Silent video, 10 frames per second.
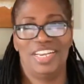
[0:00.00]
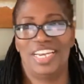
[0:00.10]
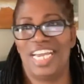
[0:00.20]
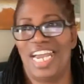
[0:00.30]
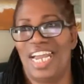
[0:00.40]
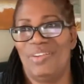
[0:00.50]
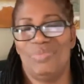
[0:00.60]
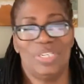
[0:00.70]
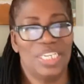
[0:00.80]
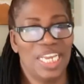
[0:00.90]
And I
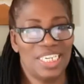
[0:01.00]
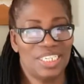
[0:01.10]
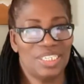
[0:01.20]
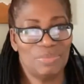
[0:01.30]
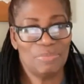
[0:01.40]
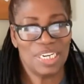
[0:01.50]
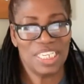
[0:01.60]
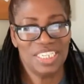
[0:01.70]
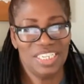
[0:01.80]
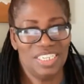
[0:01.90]
would get this
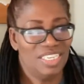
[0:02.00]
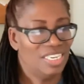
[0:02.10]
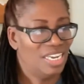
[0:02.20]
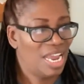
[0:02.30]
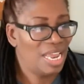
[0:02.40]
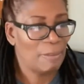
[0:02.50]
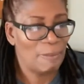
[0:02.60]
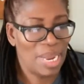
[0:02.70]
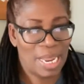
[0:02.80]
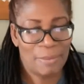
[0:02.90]
money
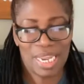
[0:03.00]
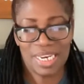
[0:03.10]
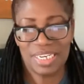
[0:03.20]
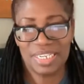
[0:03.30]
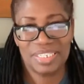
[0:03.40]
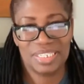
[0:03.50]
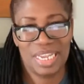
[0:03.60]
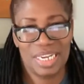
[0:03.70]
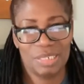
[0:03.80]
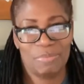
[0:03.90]
and buy my little
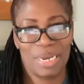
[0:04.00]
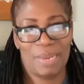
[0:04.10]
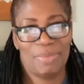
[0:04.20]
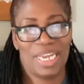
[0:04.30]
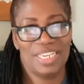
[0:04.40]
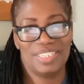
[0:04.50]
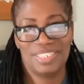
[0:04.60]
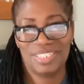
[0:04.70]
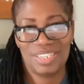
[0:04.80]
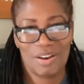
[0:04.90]
snacks, buy my
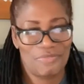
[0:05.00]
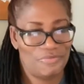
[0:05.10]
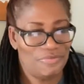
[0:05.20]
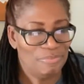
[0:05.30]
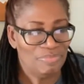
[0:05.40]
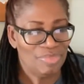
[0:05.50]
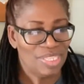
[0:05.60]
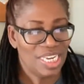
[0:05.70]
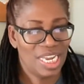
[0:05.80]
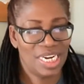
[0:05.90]
stuff,
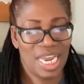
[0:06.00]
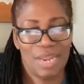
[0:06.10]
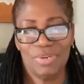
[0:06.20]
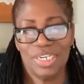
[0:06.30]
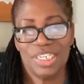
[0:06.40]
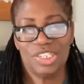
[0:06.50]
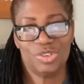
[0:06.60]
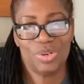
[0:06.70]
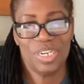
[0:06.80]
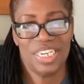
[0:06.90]
and I would
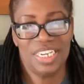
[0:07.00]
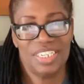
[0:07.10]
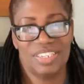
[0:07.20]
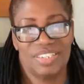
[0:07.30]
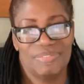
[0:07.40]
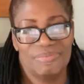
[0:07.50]
enjoy that,